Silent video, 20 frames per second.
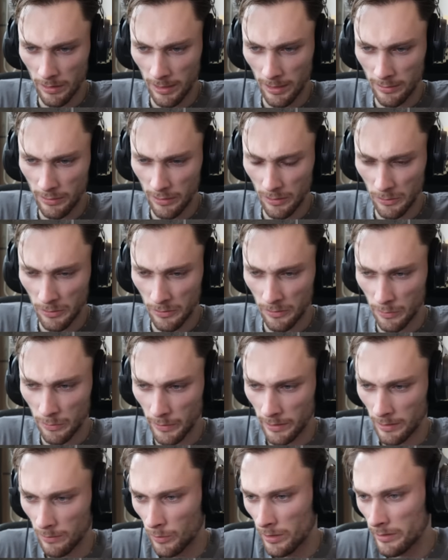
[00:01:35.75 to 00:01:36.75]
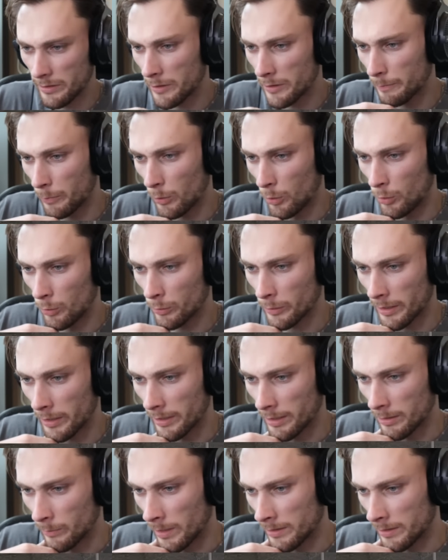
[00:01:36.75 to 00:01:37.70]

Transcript: I guess you go Sweden. What is this pole right here?